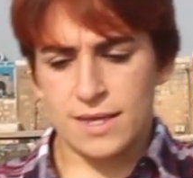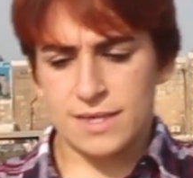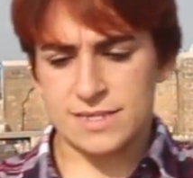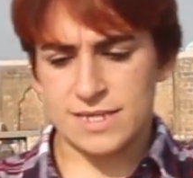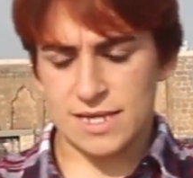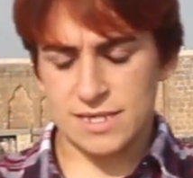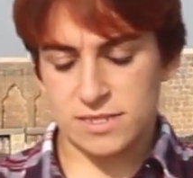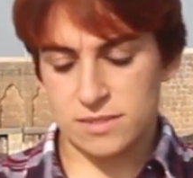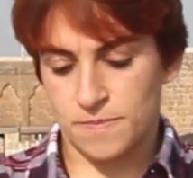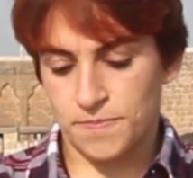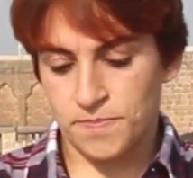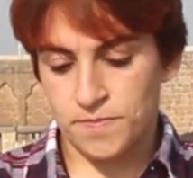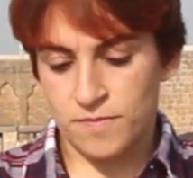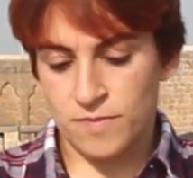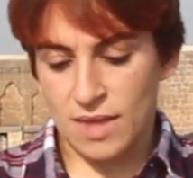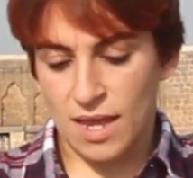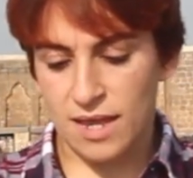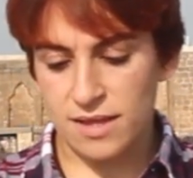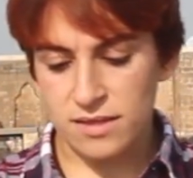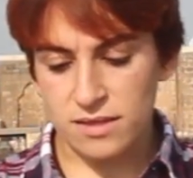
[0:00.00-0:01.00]
Yes,
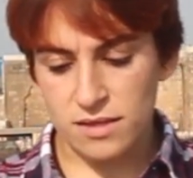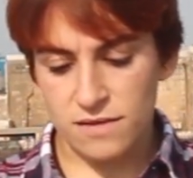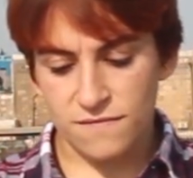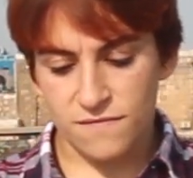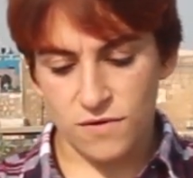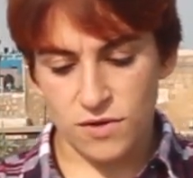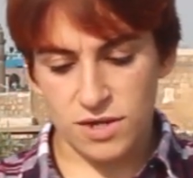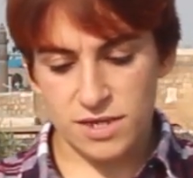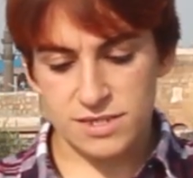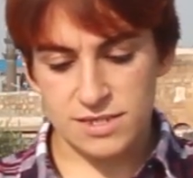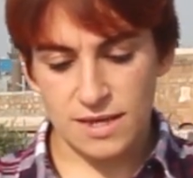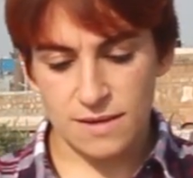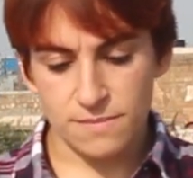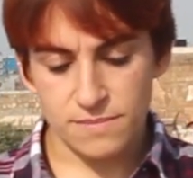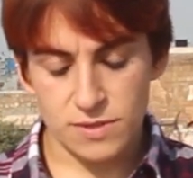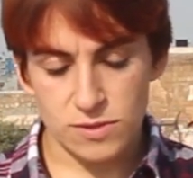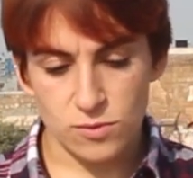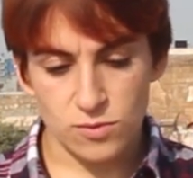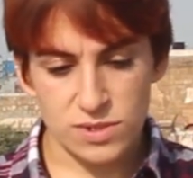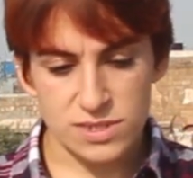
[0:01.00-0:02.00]
and for
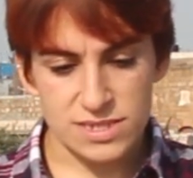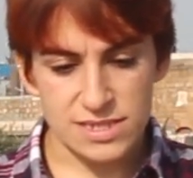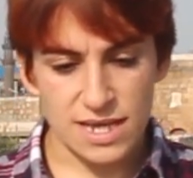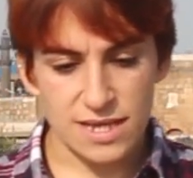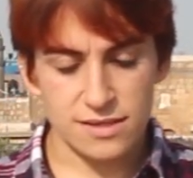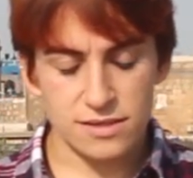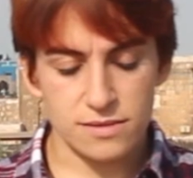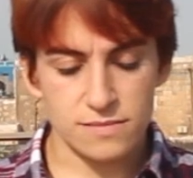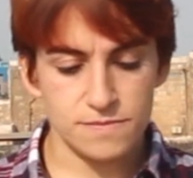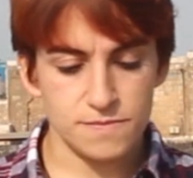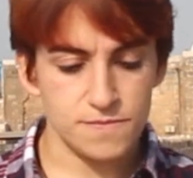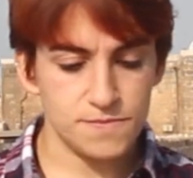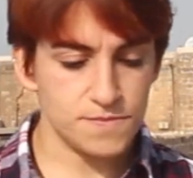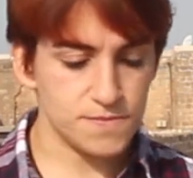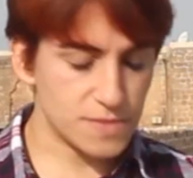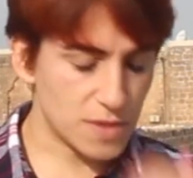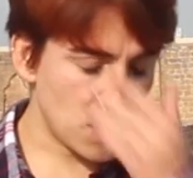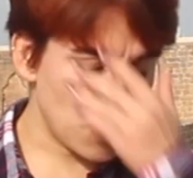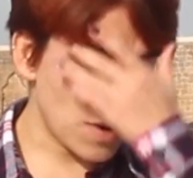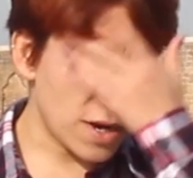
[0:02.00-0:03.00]
example we said
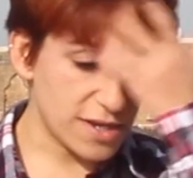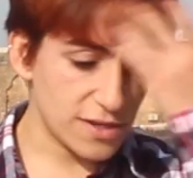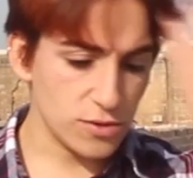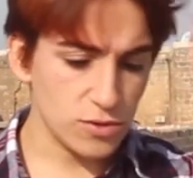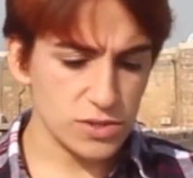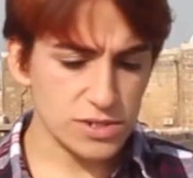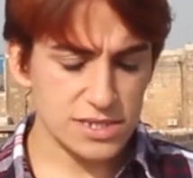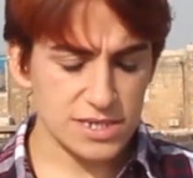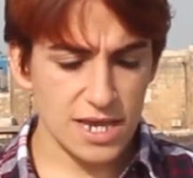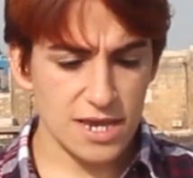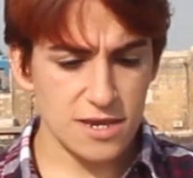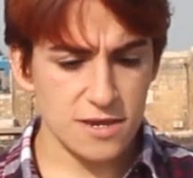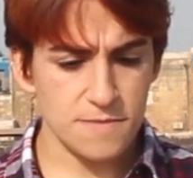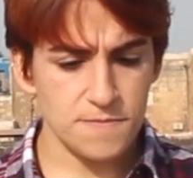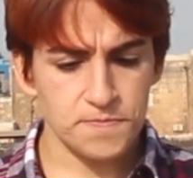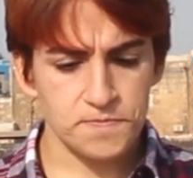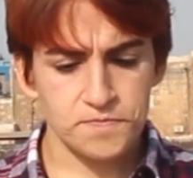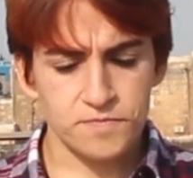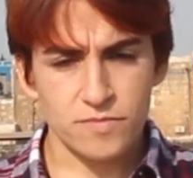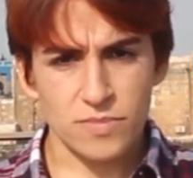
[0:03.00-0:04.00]
when you say
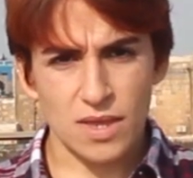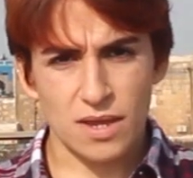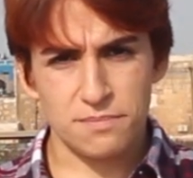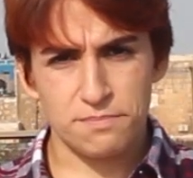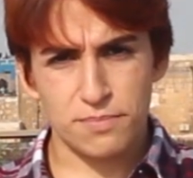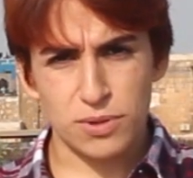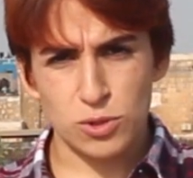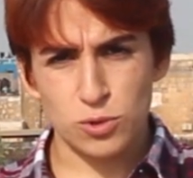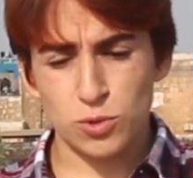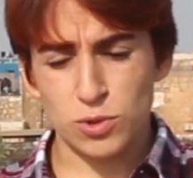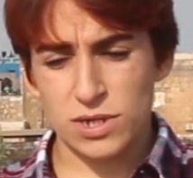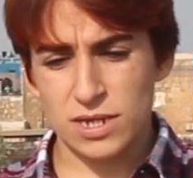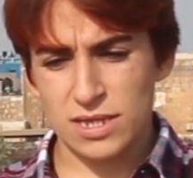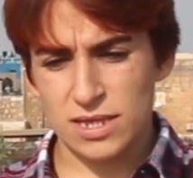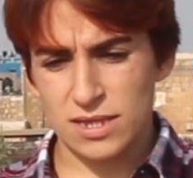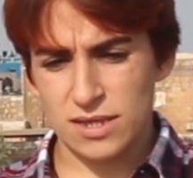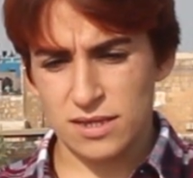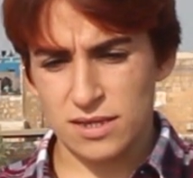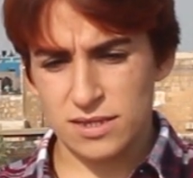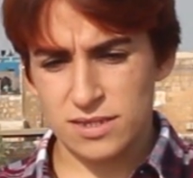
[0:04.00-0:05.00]

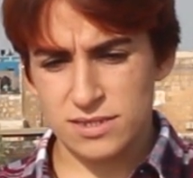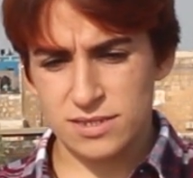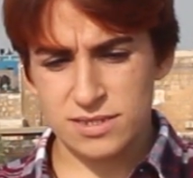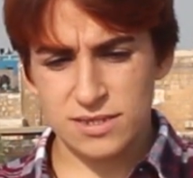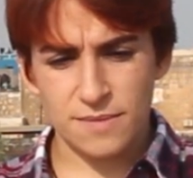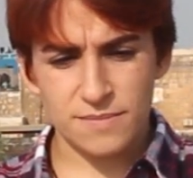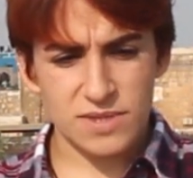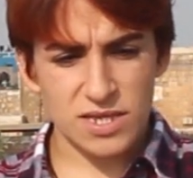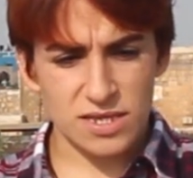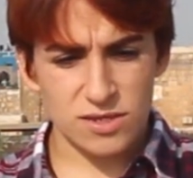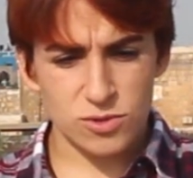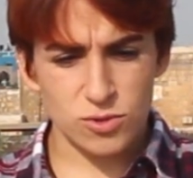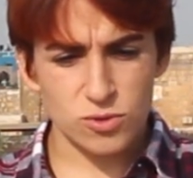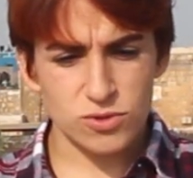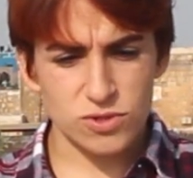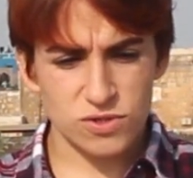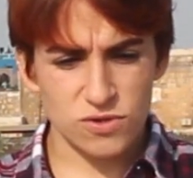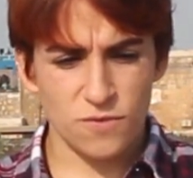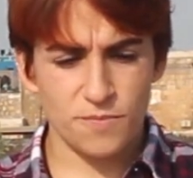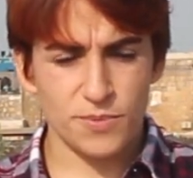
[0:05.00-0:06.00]
plural something,
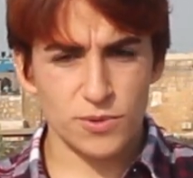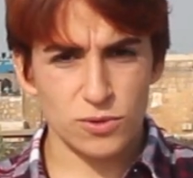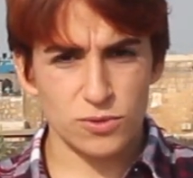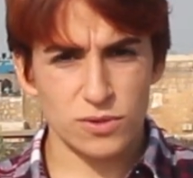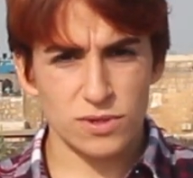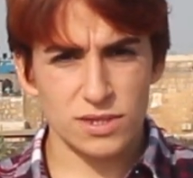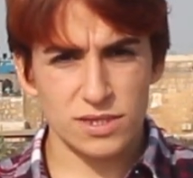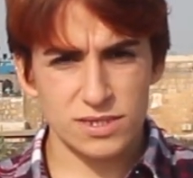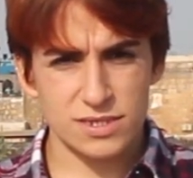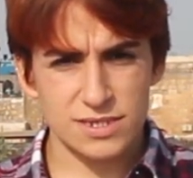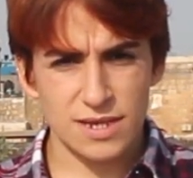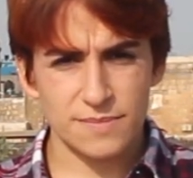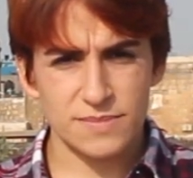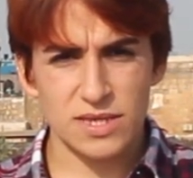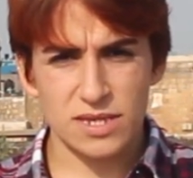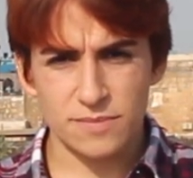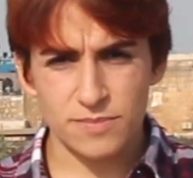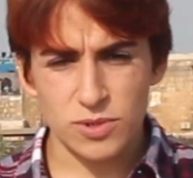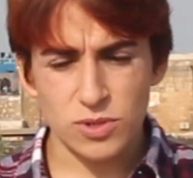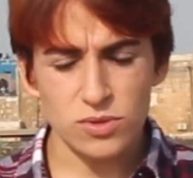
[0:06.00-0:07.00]
you saw plural
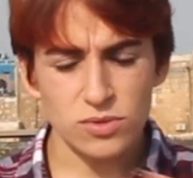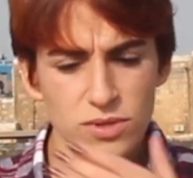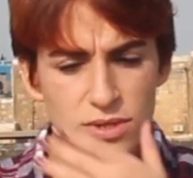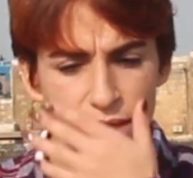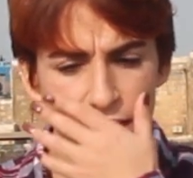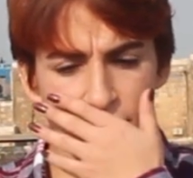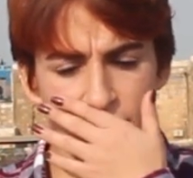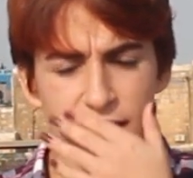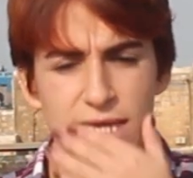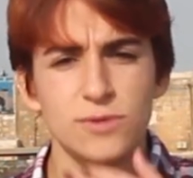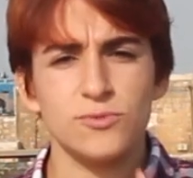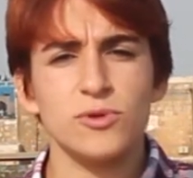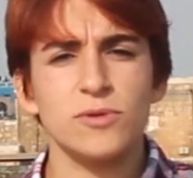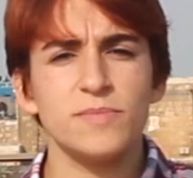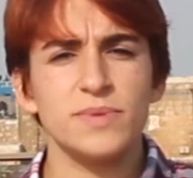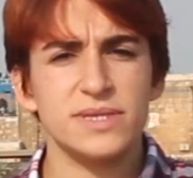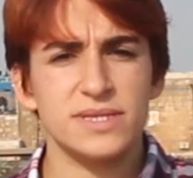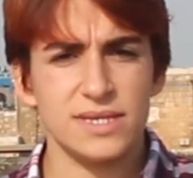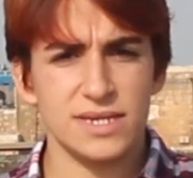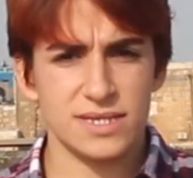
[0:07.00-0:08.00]
something plural, it
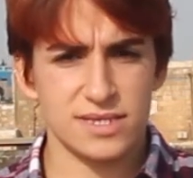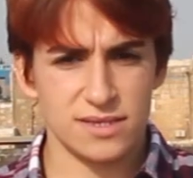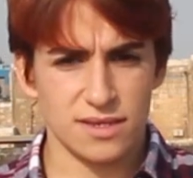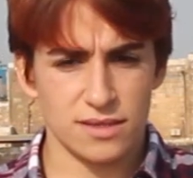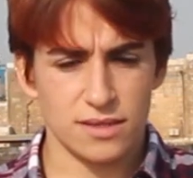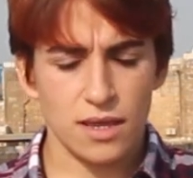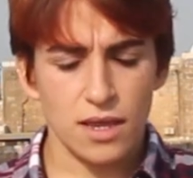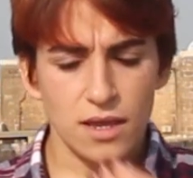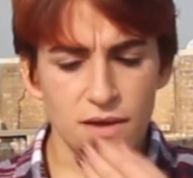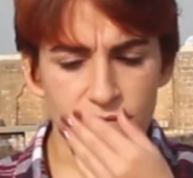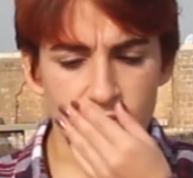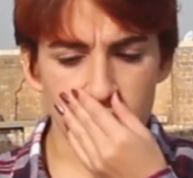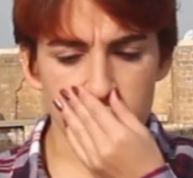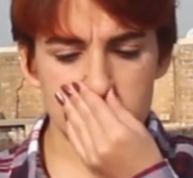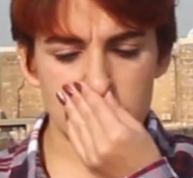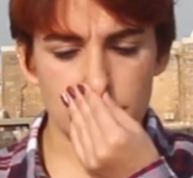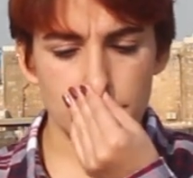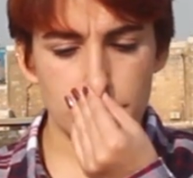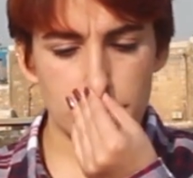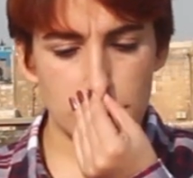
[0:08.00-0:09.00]
will be Deaton. For
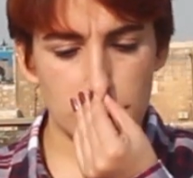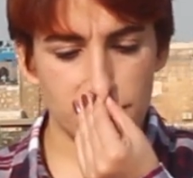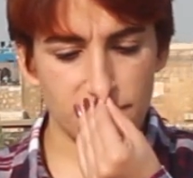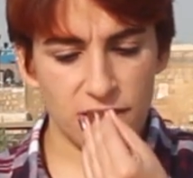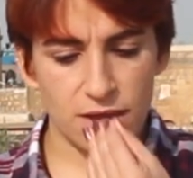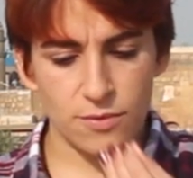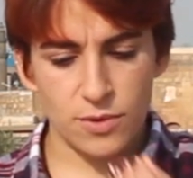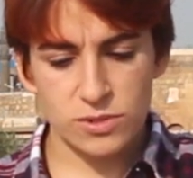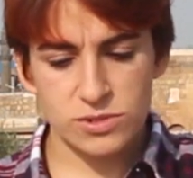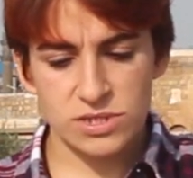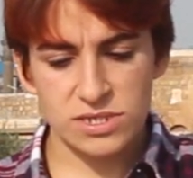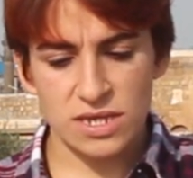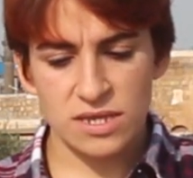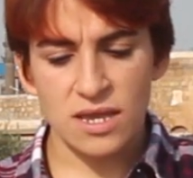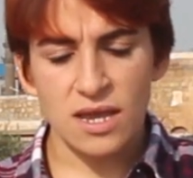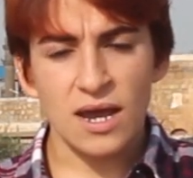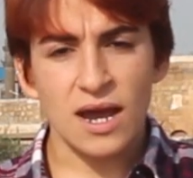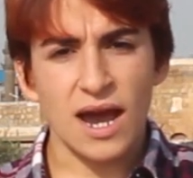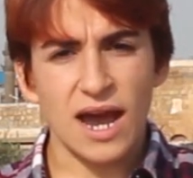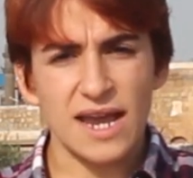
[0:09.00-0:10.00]
example, if I want to
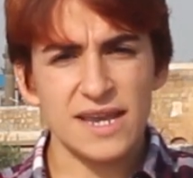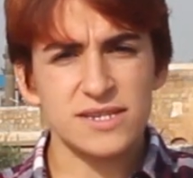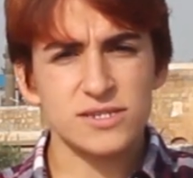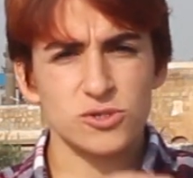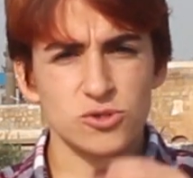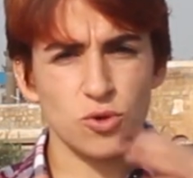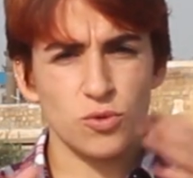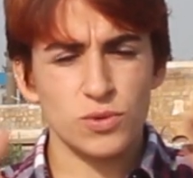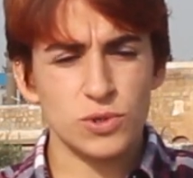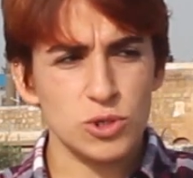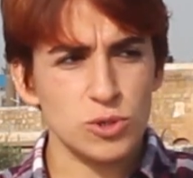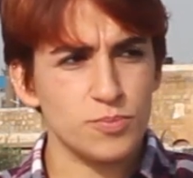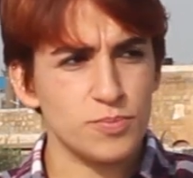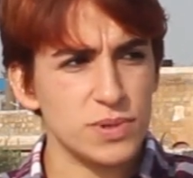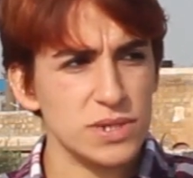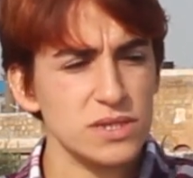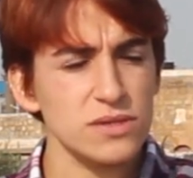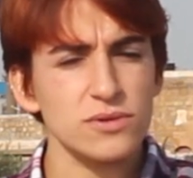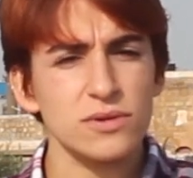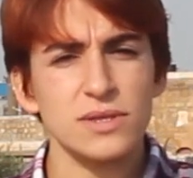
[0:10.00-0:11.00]
say I saw you
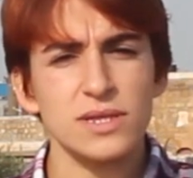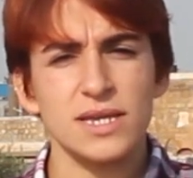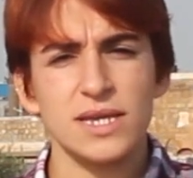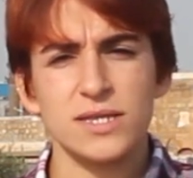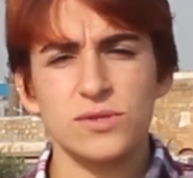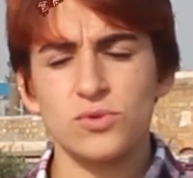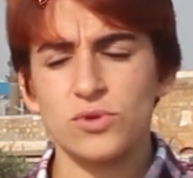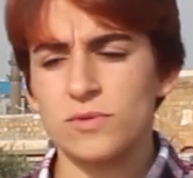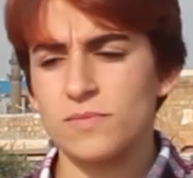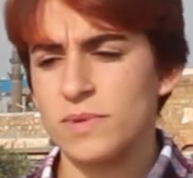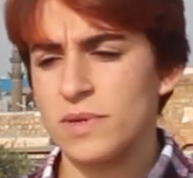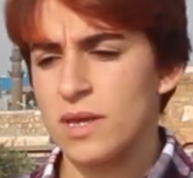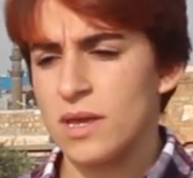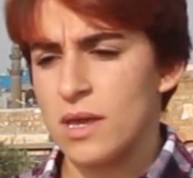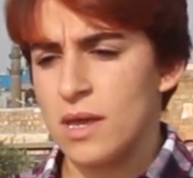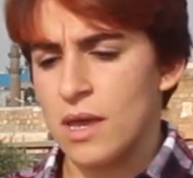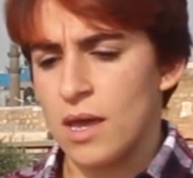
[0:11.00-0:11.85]
plural, it will be